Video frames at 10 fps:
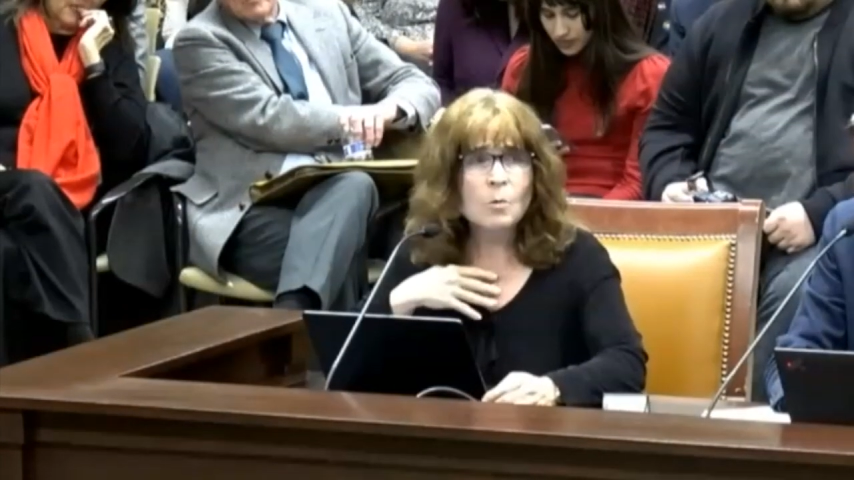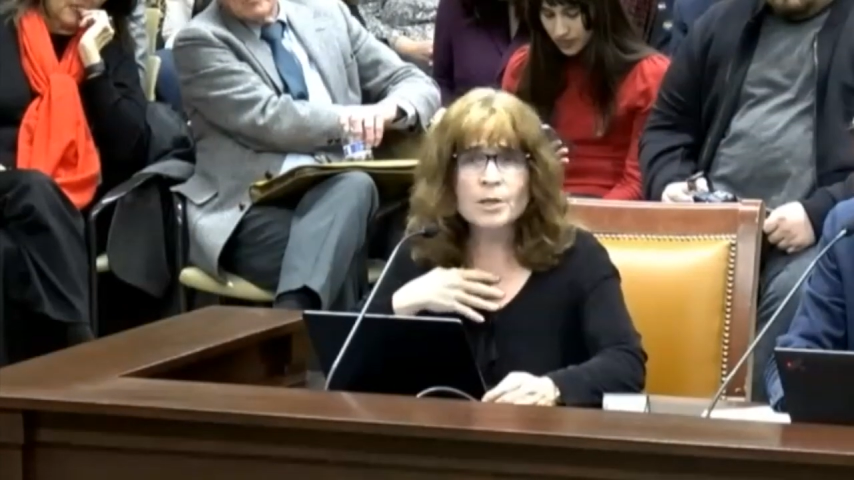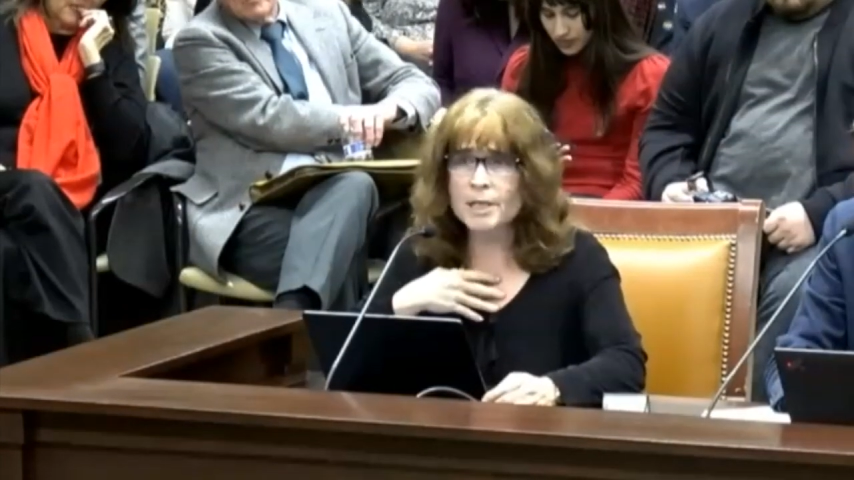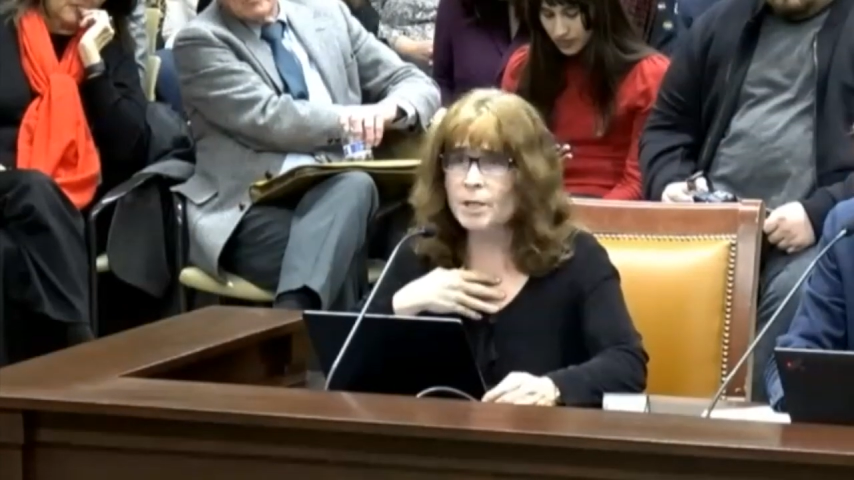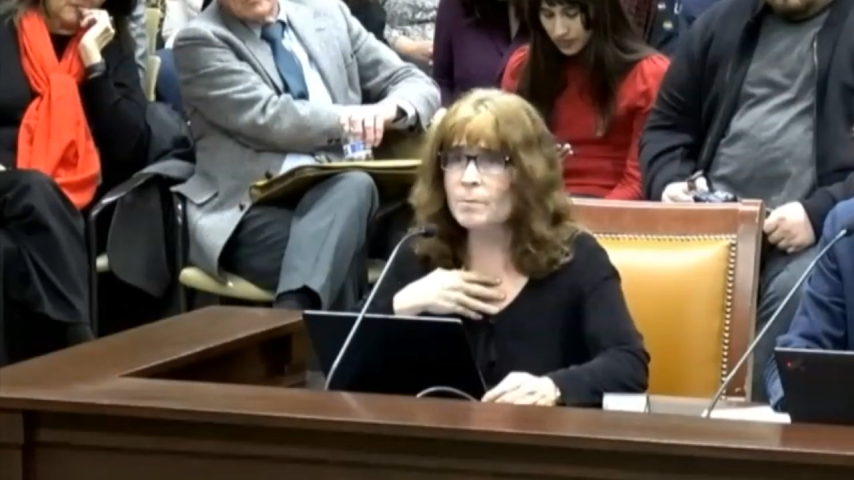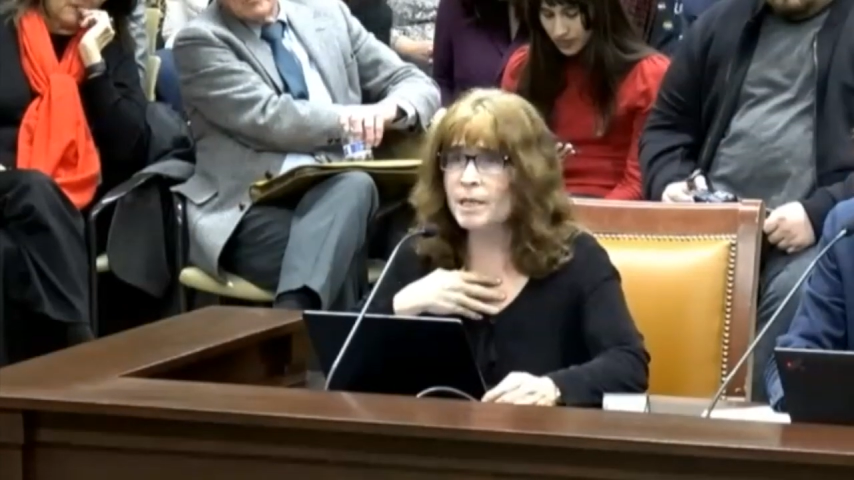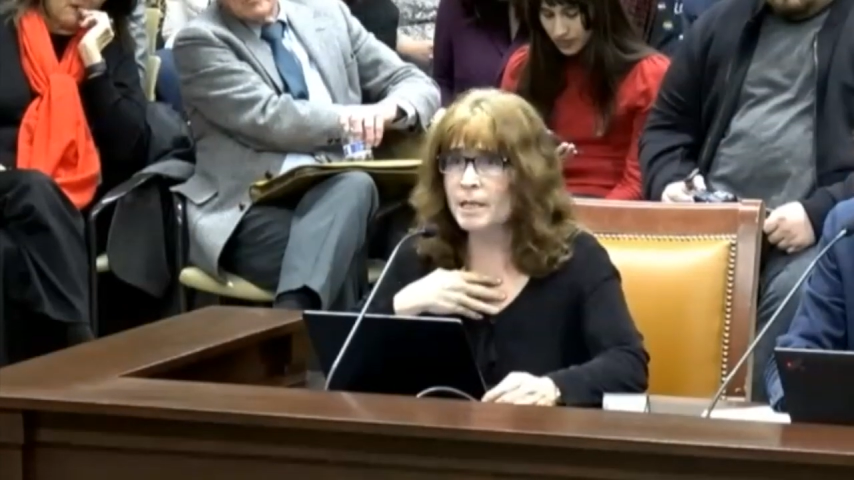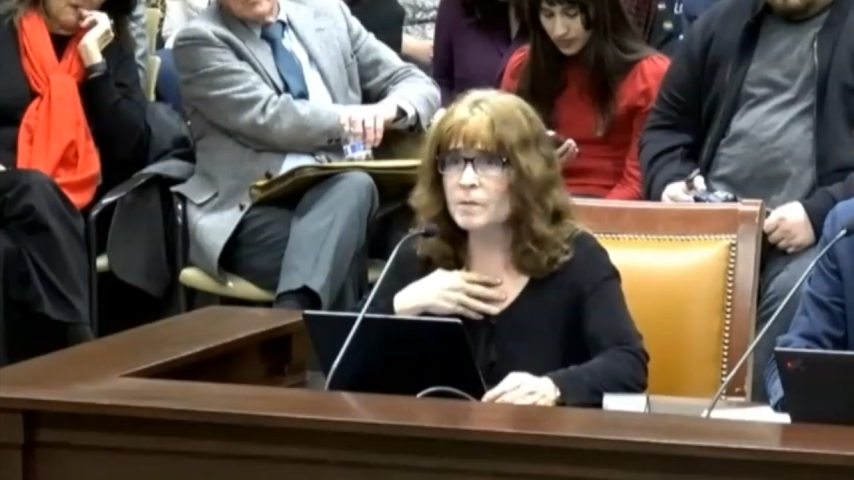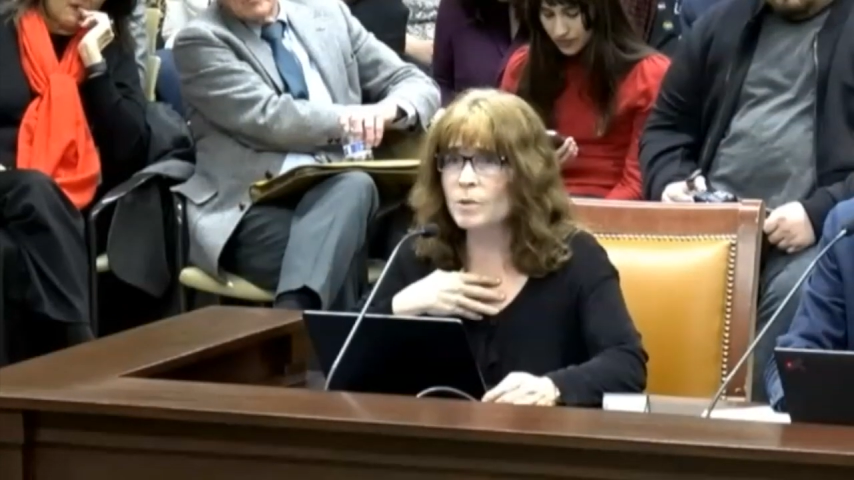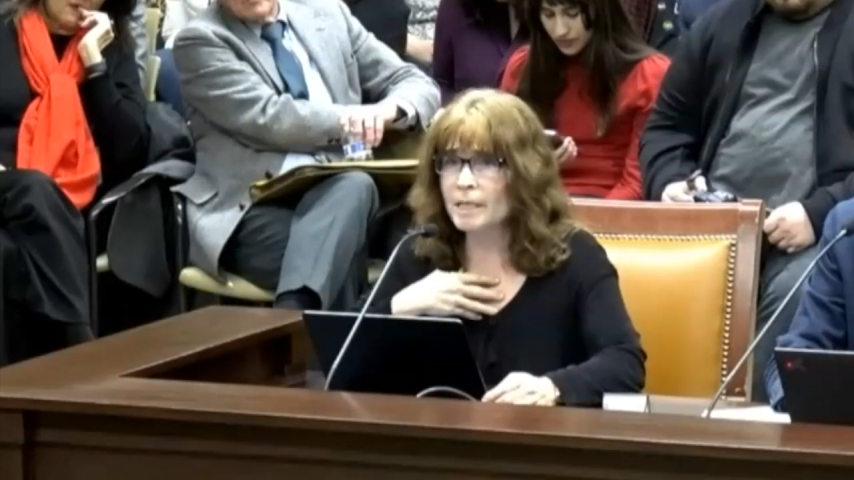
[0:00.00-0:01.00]
We're here
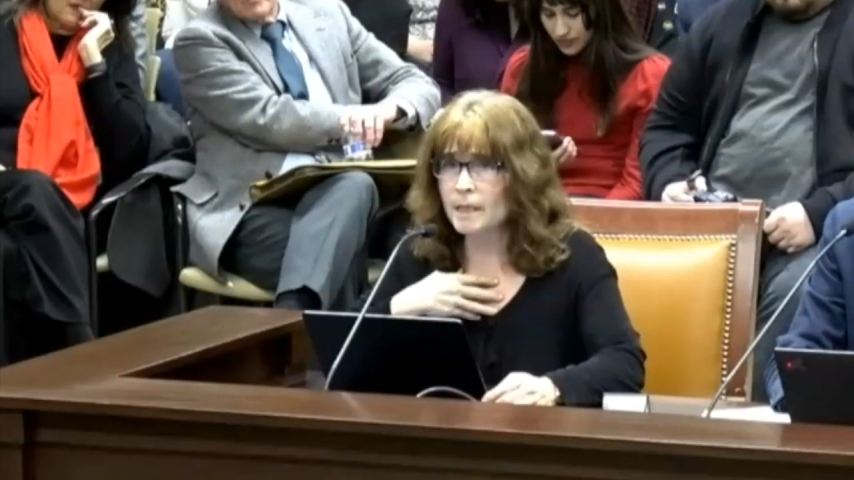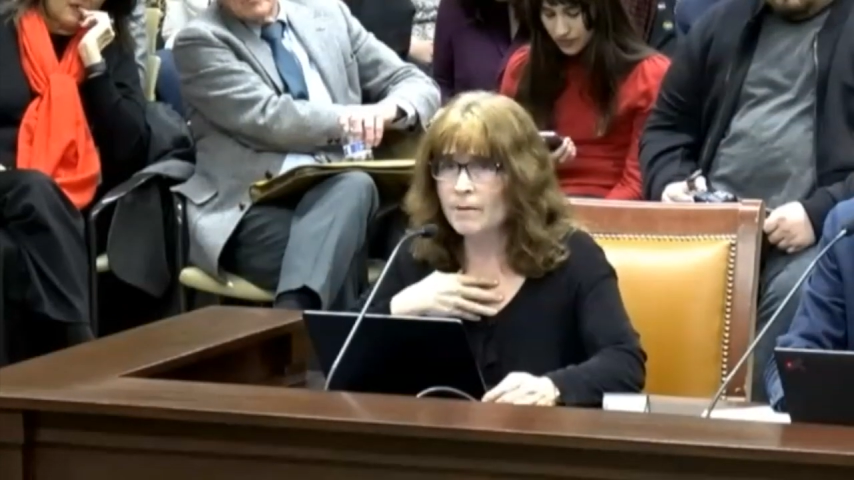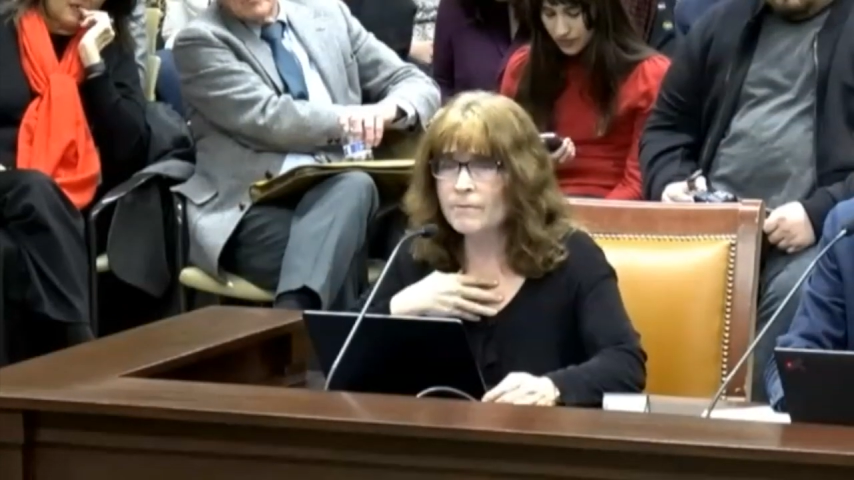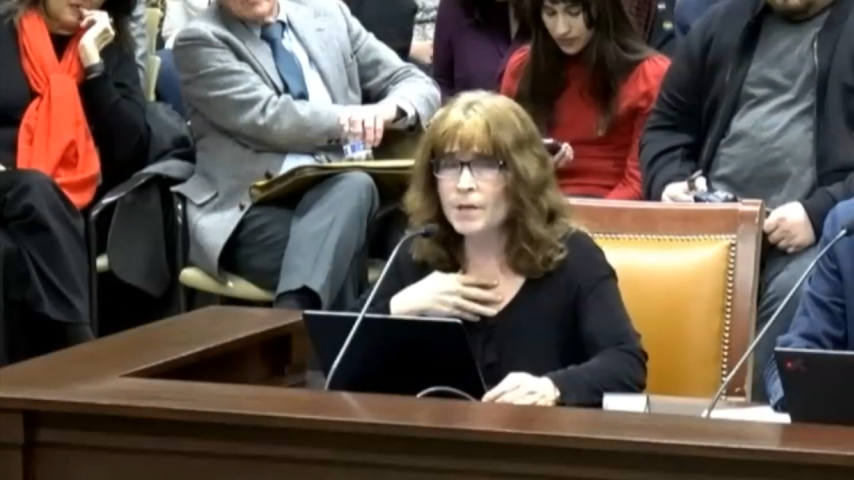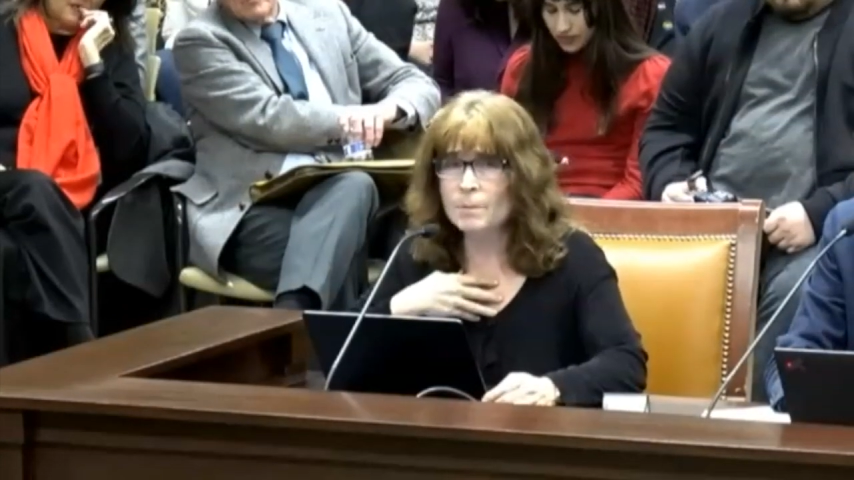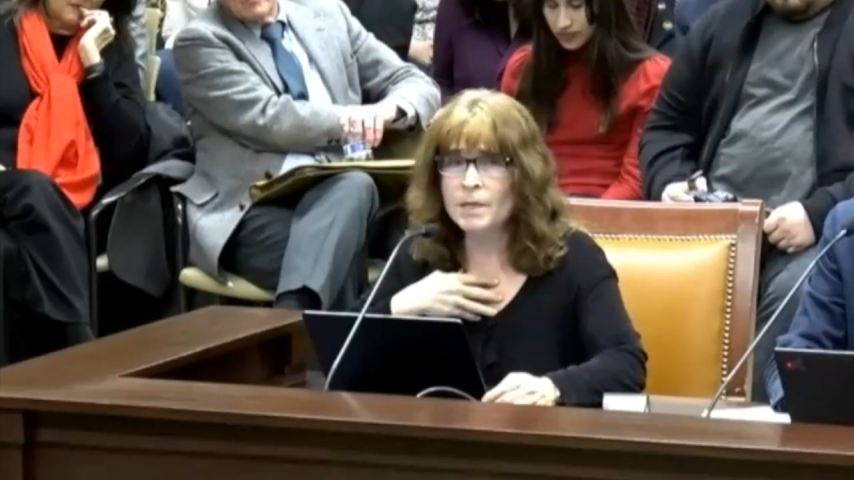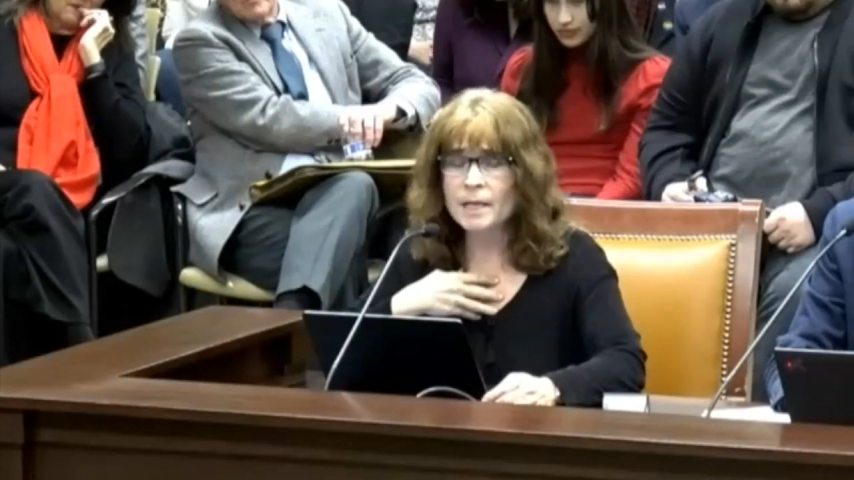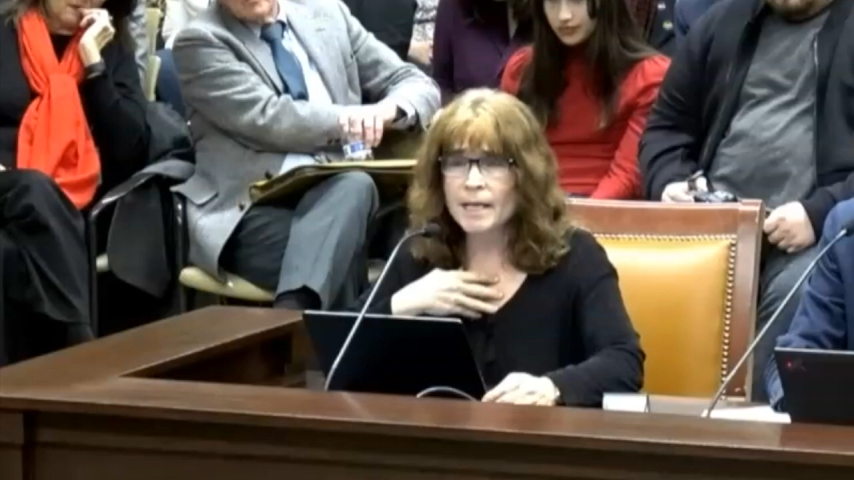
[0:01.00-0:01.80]
because we love them.